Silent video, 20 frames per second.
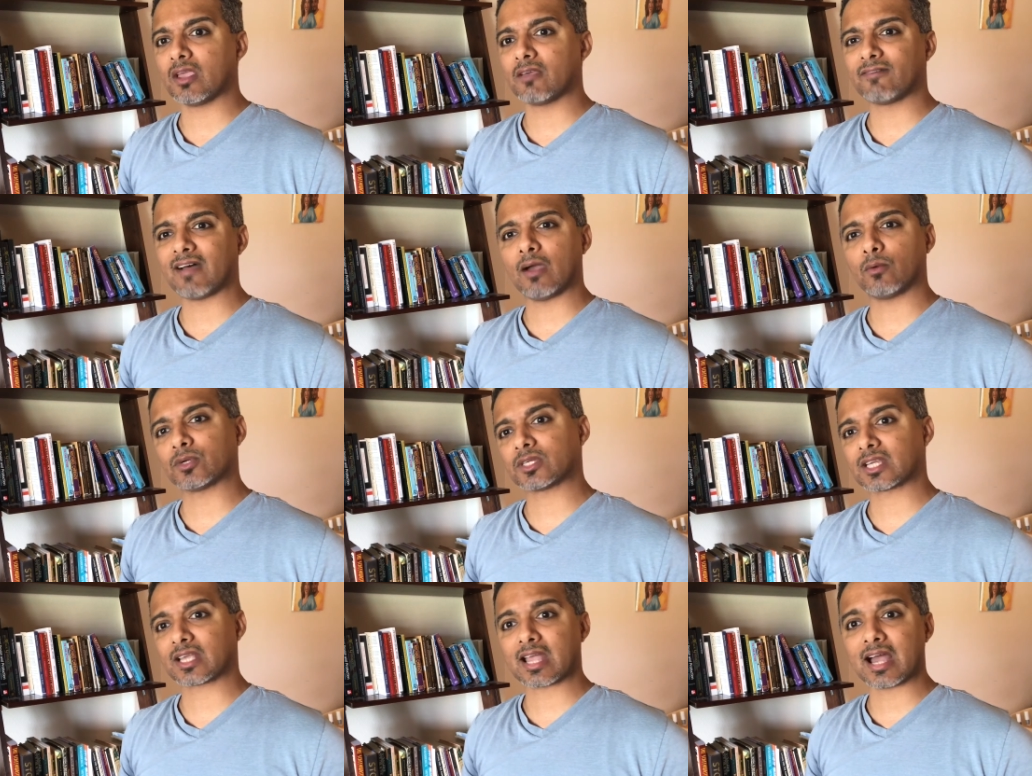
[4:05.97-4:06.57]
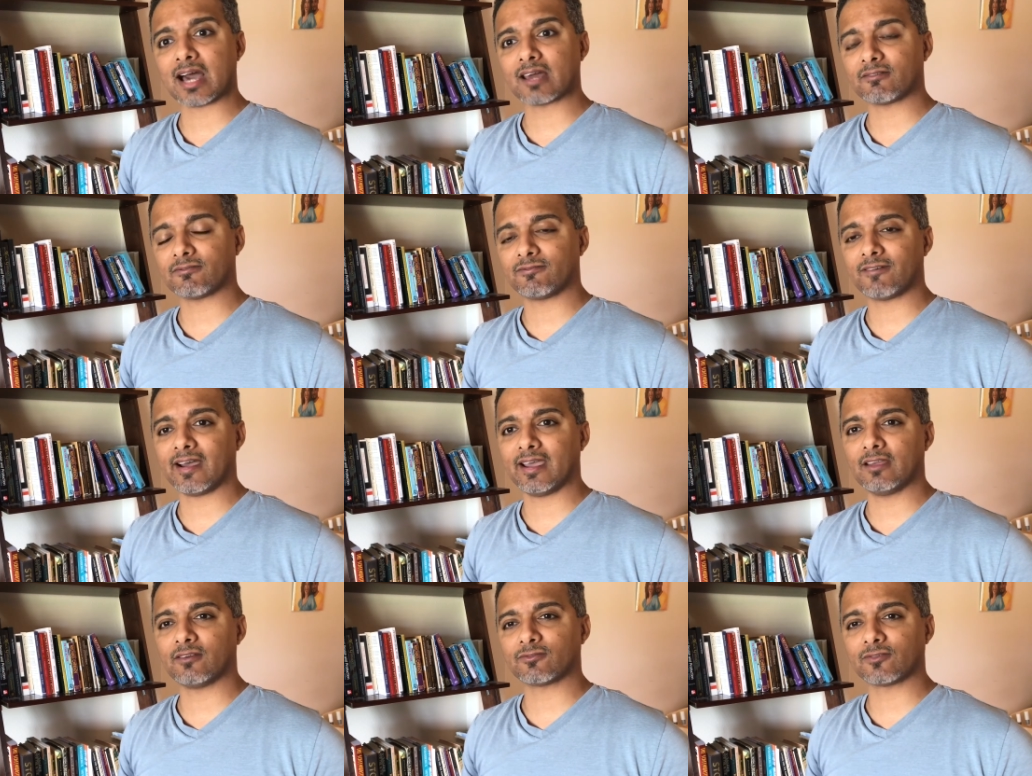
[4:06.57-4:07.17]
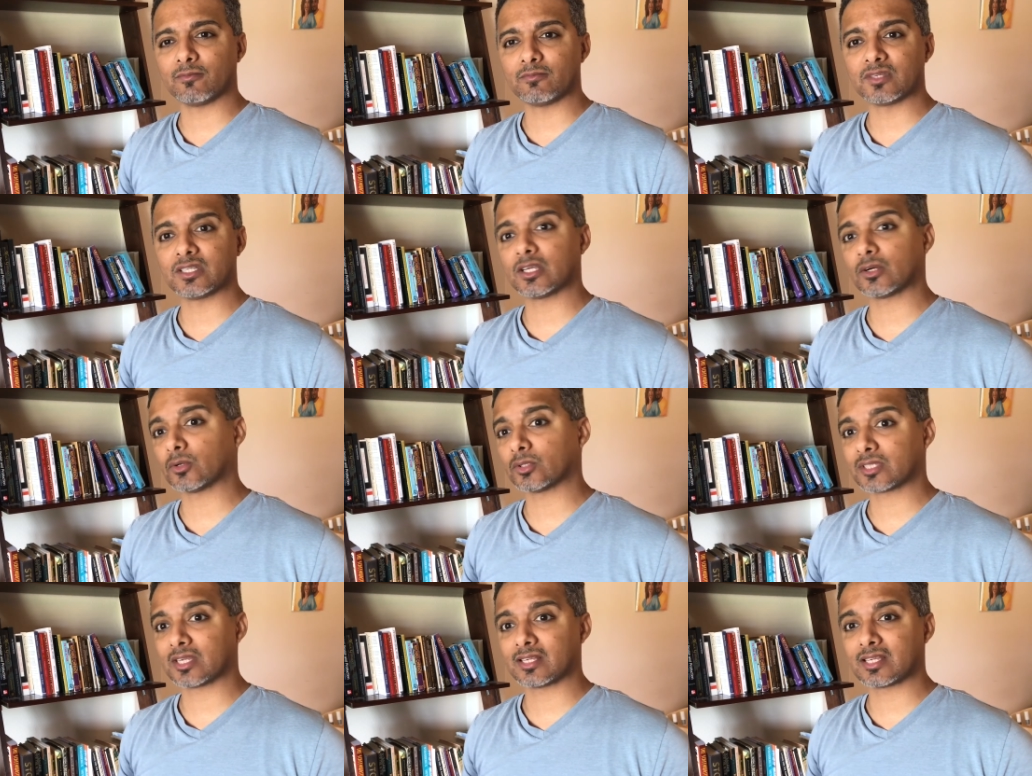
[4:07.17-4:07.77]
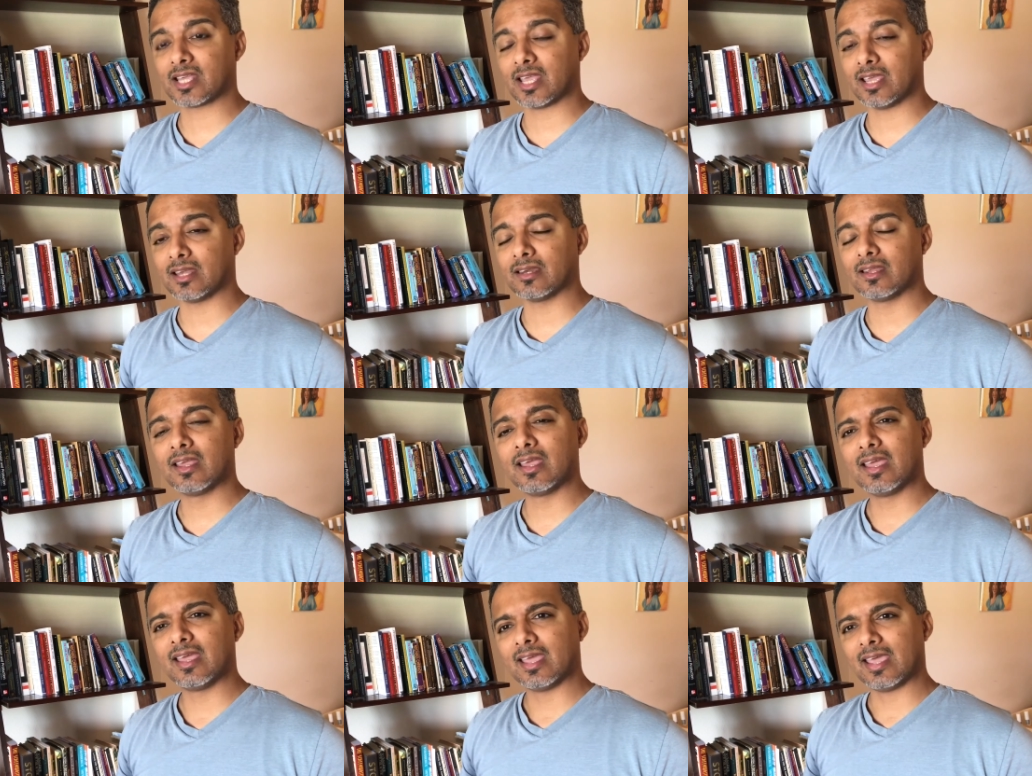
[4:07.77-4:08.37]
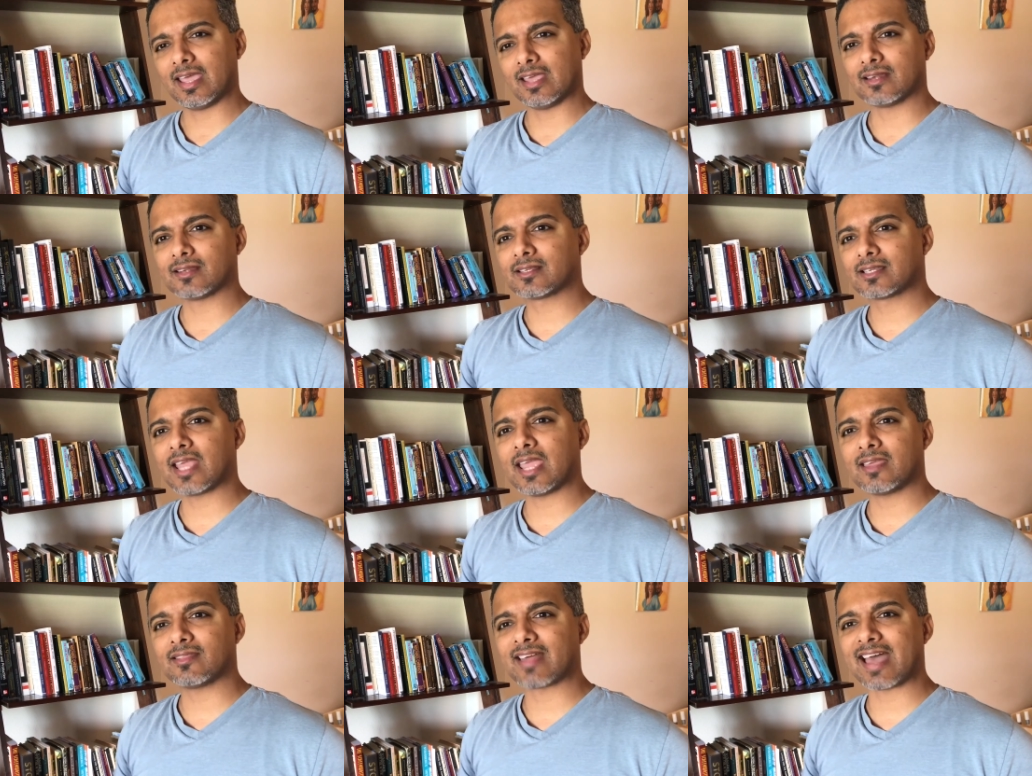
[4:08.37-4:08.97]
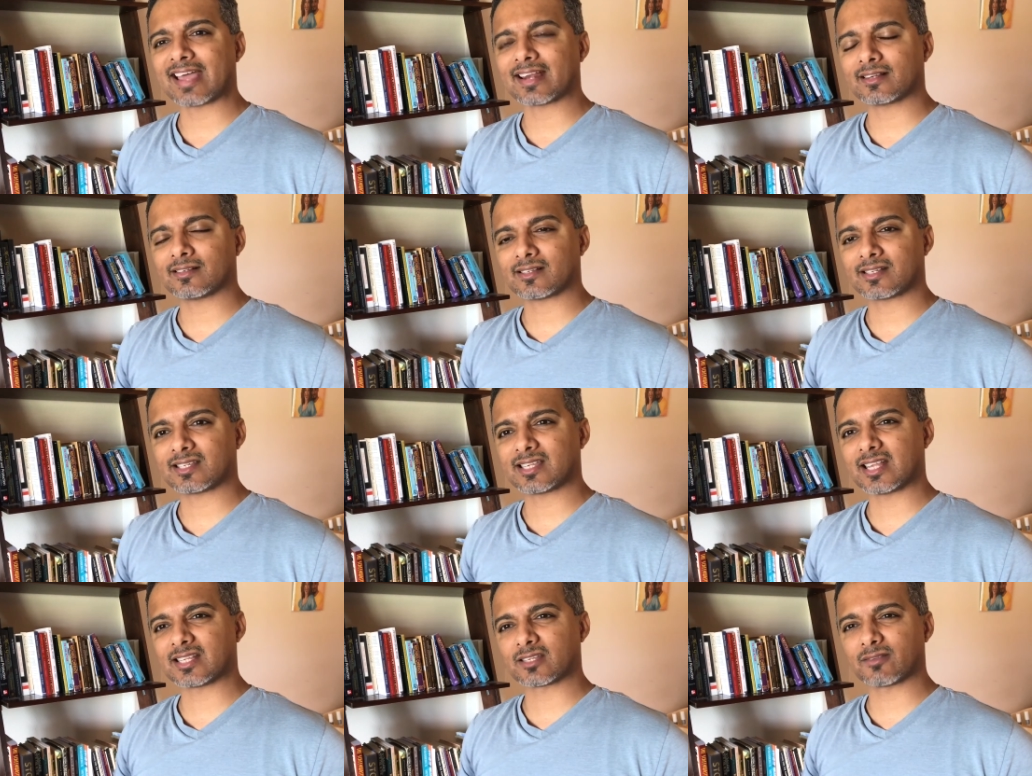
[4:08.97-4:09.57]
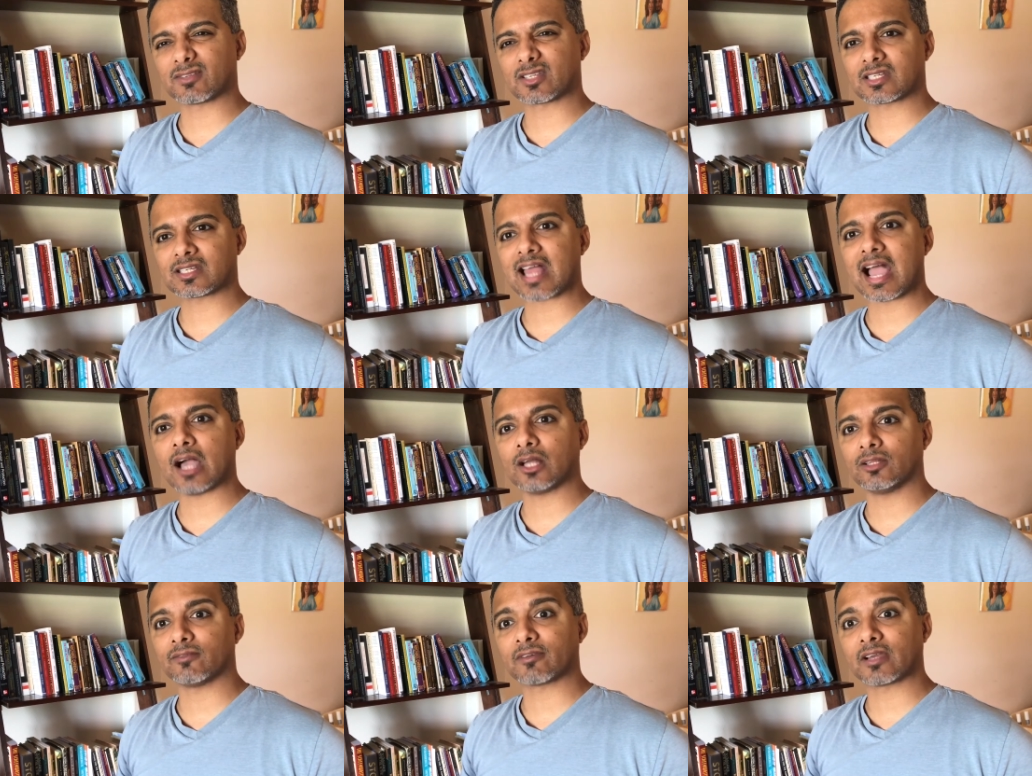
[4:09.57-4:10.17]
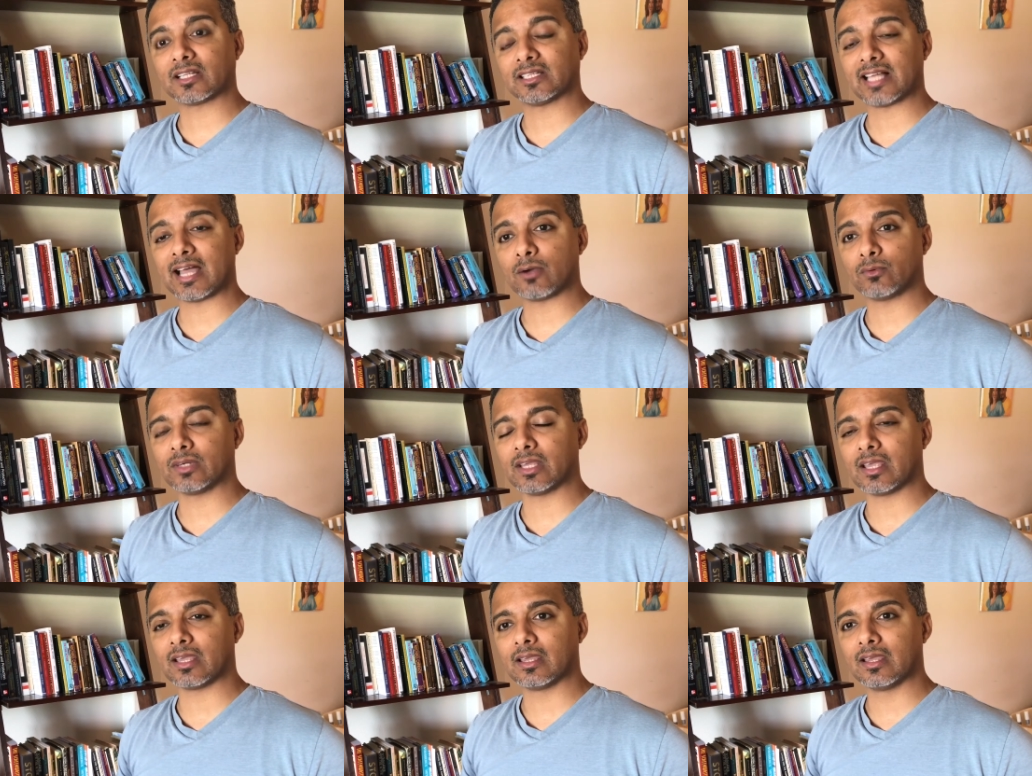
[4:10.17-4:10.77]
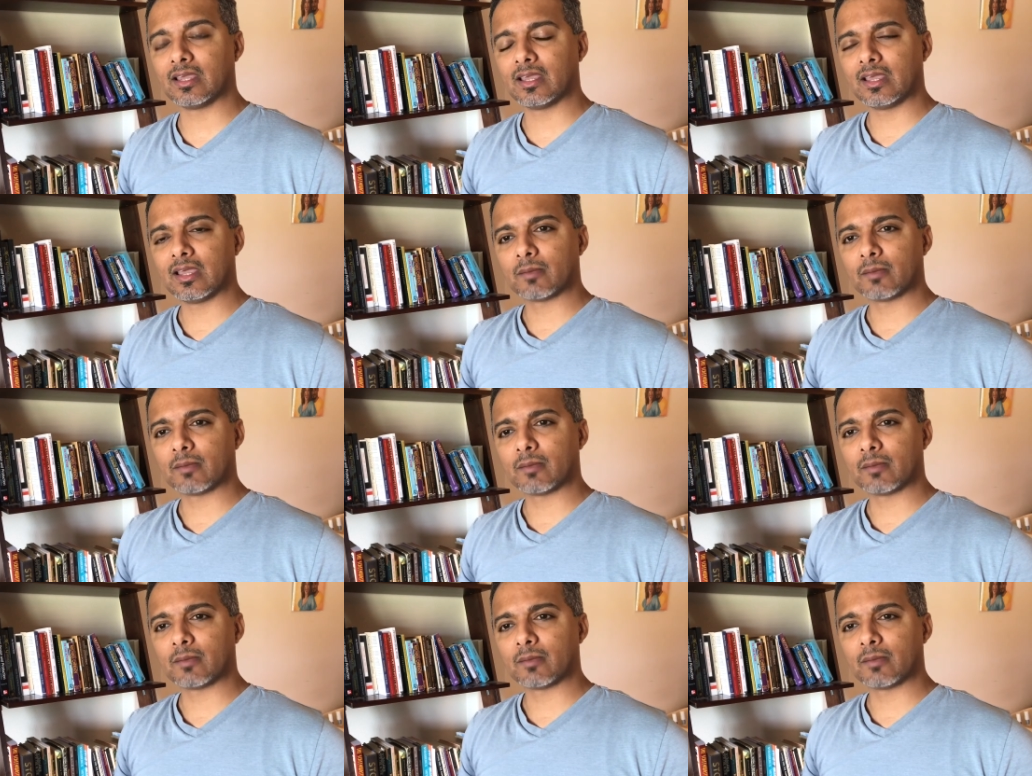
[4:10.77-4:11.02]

If I were to codify it from 0 to 10 and take that sense of style of clowning,